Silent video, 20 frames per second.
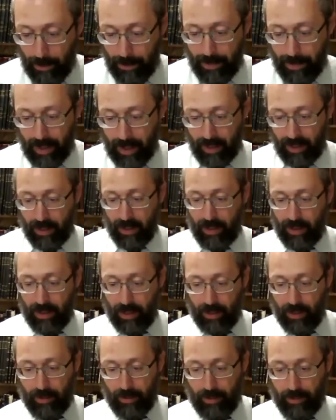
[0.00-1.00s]
The
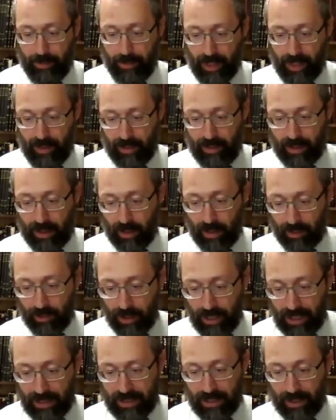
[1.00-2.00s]

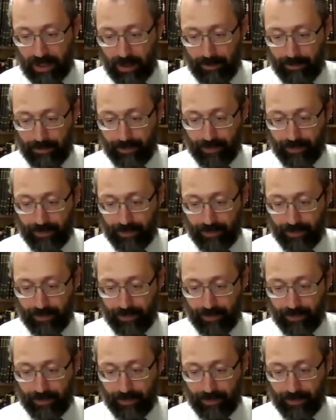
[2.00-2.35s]
Ganunisa.